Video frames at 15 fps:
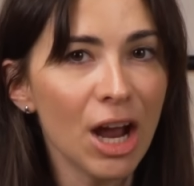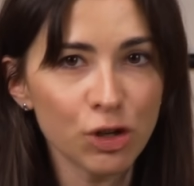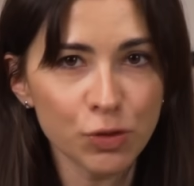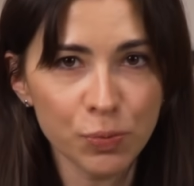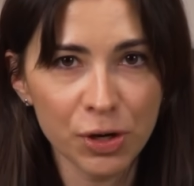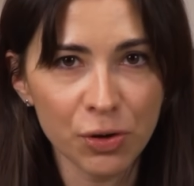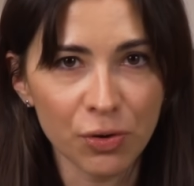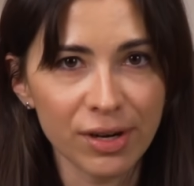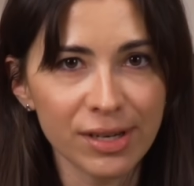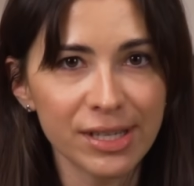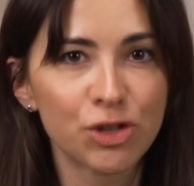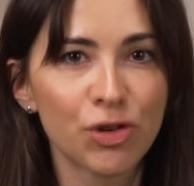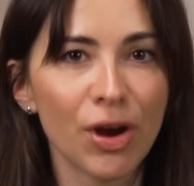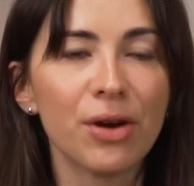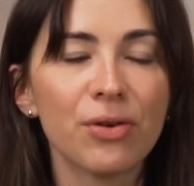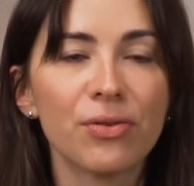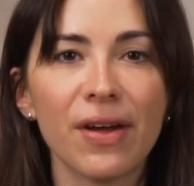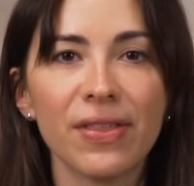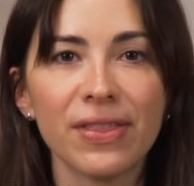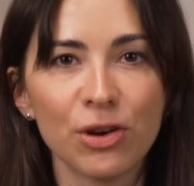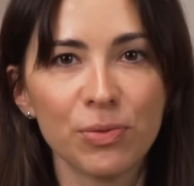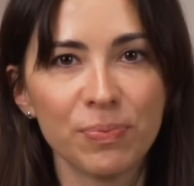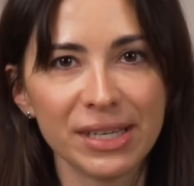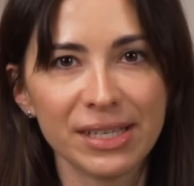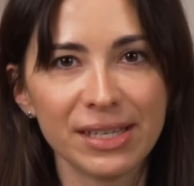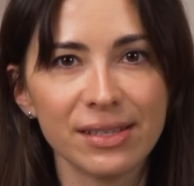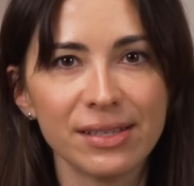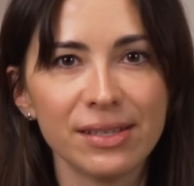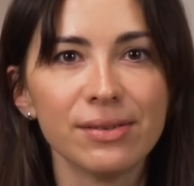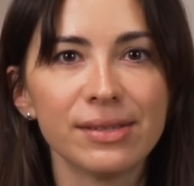entrepreneurs course, try to run their
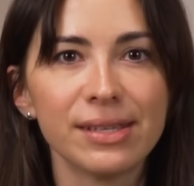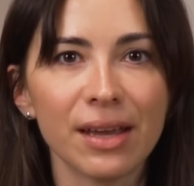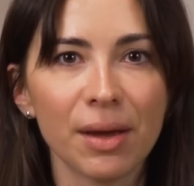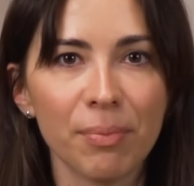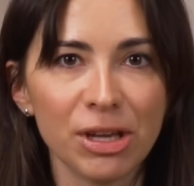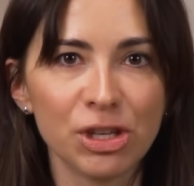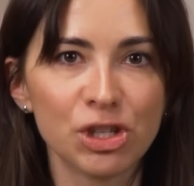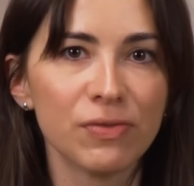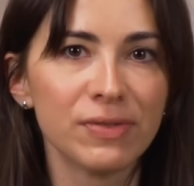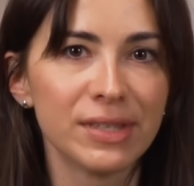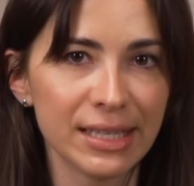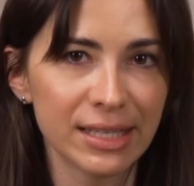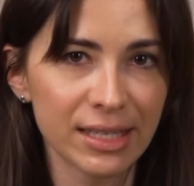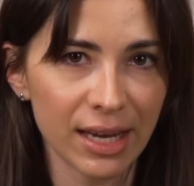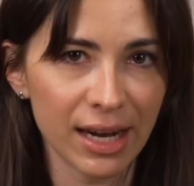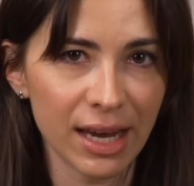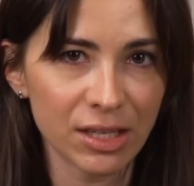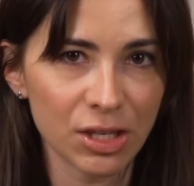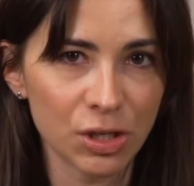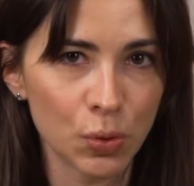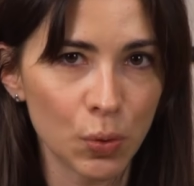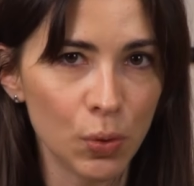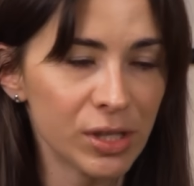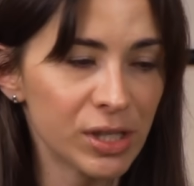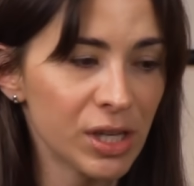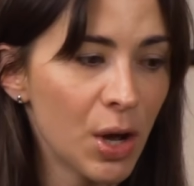business using a bunch of disconnected tools